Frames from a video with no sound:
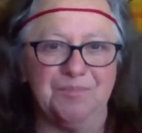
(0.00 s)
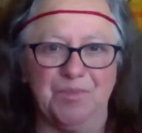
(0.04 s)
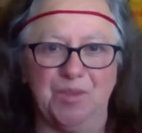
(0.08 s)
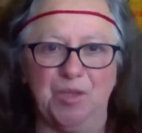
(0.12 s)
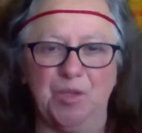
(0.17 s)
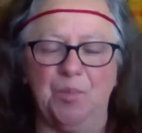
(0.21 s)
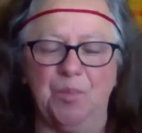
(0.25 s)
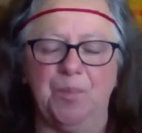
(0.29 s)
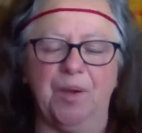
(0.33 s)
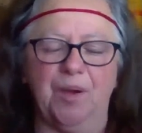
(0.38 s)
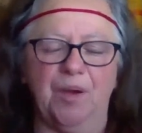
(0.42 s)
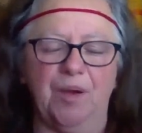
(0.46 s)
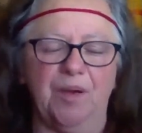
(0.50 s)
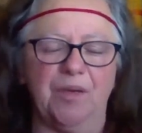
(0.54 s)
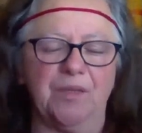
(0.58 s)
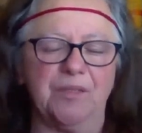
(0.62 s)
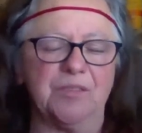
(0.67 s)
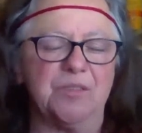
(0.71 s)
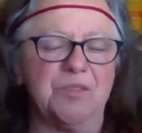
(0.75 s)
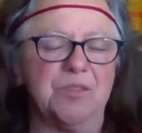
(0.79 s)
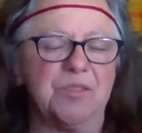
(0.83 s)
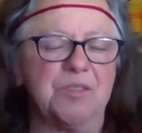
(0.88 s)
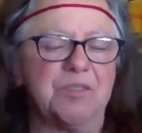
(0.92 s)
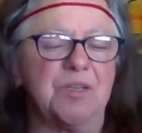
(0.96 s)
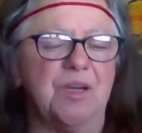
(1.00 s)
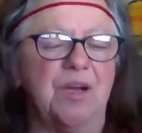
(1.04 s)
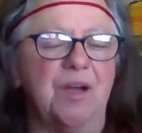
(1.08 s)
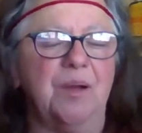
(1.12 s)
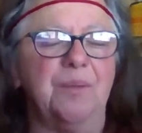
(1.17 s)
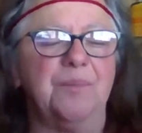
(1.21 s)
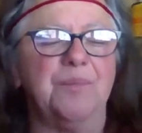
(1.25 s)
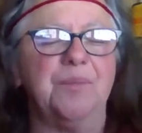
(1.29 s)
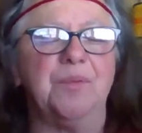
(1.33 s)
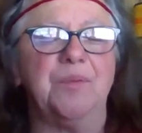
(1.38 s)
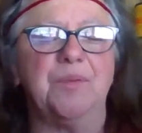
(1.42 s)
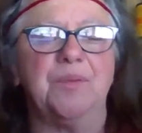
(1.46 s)
You pause, you
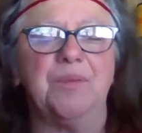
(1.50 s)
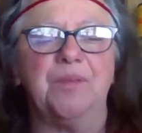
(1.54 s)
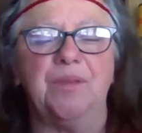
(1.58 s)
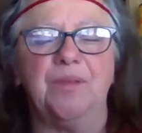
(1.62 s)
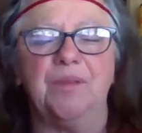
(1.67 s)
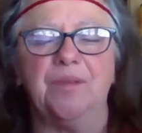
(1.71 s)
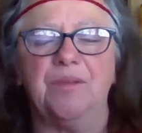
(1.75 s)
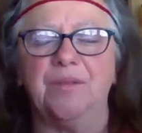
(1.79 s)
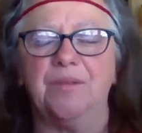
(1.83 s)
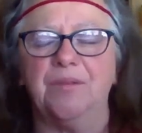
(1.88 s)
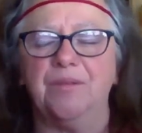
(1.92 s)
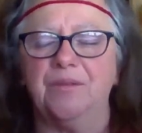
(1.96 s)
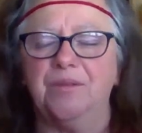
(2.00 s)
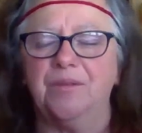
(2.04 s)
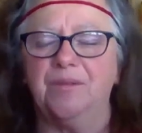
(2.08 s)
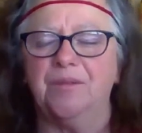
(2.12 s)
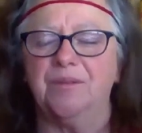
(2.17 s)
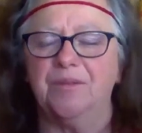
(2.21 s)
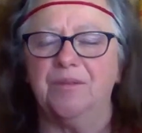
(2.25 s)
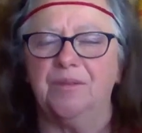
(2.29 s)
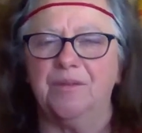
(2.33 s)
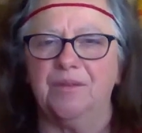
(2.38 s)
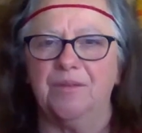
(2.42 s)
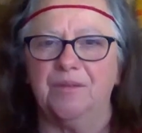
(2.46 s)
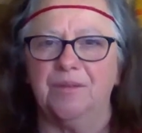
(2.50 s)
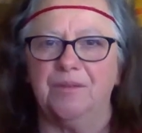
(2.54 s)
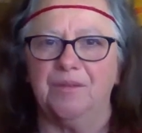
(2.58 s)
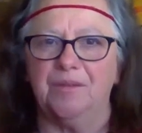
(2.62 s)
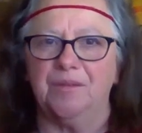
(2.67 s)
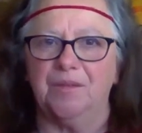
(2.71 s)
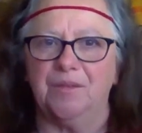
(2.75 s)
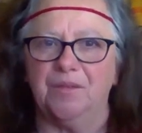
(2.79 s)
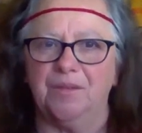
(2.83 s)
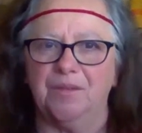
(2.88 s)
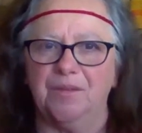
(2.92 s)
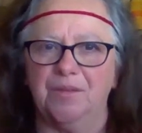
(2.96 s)
stop, you think,
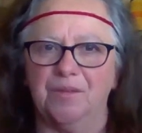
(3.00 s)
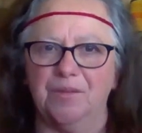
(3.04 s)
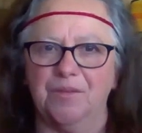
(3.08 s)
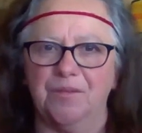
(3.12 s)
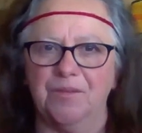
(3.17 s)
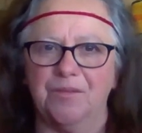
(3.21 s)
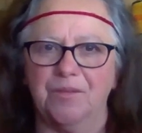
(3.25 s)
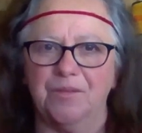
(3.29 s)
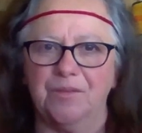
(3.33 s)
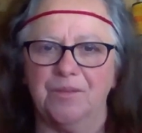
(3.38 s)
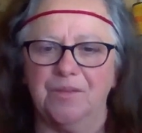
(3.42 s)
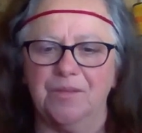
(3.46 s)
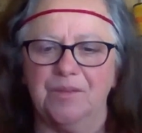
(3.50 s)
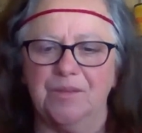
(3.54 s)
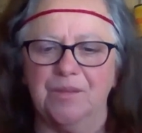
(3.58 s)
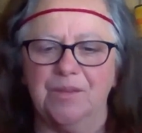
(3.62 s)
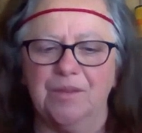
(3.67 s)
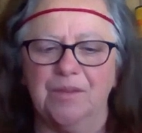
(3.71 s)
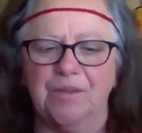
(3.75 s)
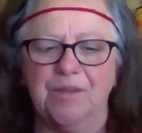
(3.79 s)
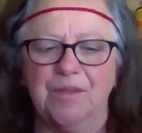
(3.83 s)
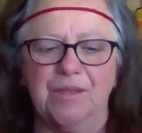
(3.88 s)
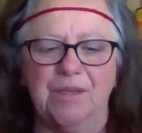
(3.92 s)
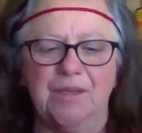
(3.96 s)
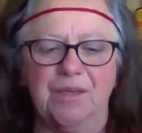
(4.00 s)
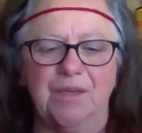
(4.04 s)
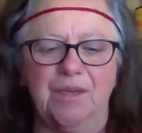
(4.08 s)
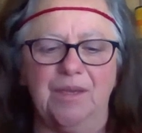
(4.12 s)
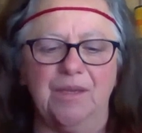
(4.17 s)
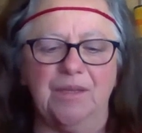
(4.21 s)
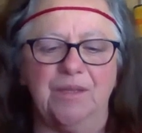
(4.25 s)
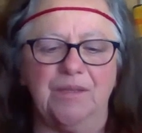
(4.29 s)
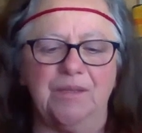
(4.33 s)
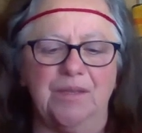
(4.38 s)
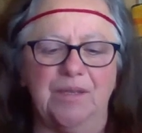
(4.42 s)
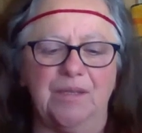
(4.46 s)

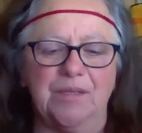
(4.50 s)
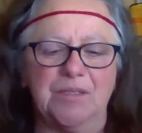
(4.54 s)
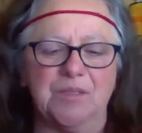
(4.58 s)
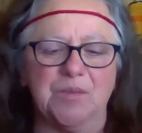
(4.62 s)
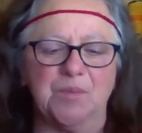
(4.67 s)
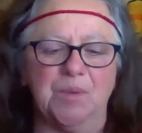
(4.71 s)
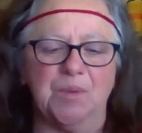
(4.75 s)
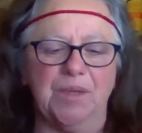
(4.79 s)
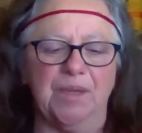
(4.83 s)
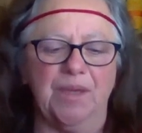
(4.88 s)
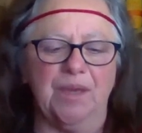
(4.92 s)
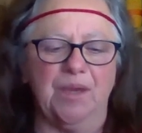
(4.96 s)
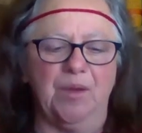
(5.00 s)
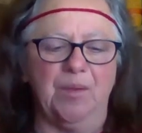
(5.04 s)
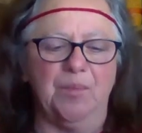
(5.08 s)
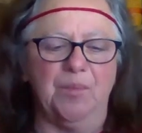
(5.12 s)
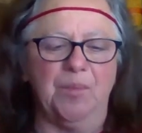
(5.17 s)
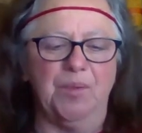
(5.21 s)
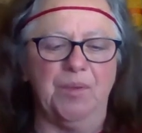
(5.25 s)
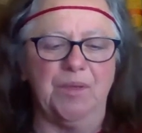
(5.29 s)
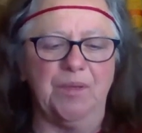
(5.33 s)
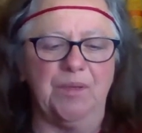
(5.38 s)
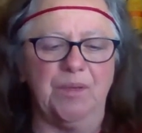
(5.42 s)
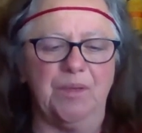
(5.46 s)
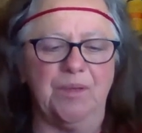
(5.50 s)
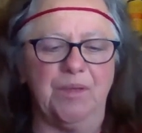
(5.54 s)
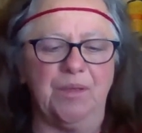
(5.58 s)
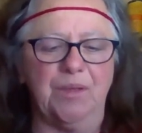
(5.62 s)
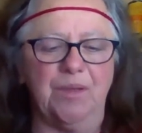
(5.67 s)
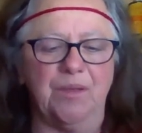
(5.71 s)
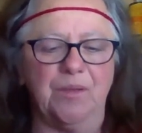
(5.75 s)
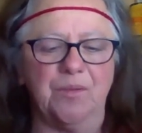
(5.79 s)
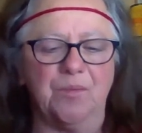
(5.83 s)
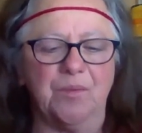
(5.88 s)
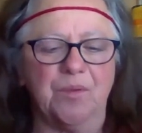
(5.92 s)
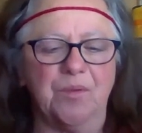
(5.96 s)
And as one gal put it in the
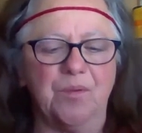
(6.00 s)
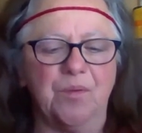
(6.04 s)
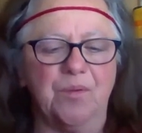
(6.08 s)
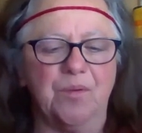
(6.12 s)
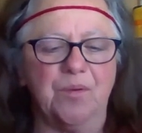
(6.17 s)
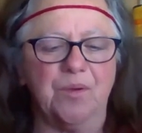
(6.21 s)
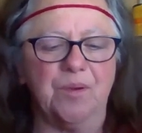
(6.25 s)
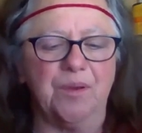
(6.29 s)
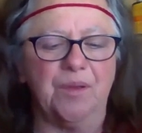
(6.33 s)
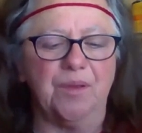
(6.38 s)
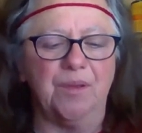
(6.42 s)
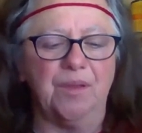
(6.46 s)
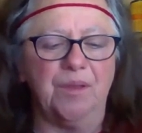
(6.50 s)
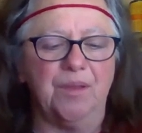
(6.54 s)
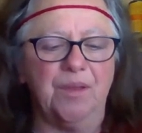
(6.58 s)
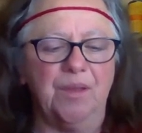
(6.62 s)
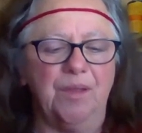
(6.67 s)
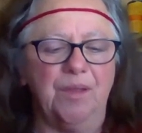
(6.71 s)
other recording,